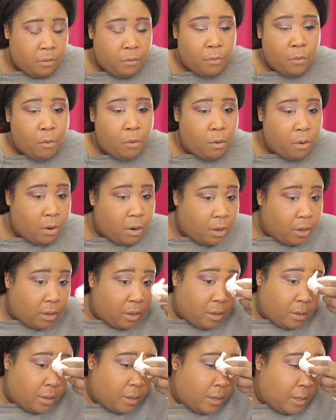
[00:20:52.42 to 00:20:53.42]

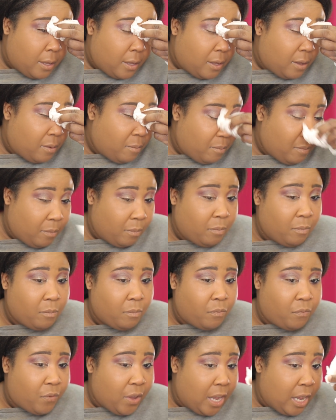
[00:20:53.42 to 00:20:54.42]
for
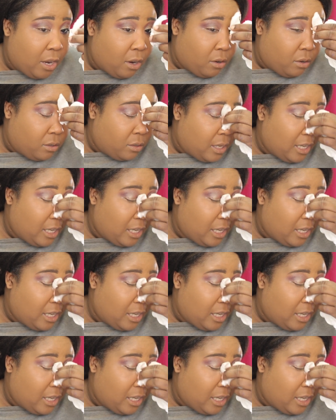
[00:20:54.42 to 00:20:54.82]
finger.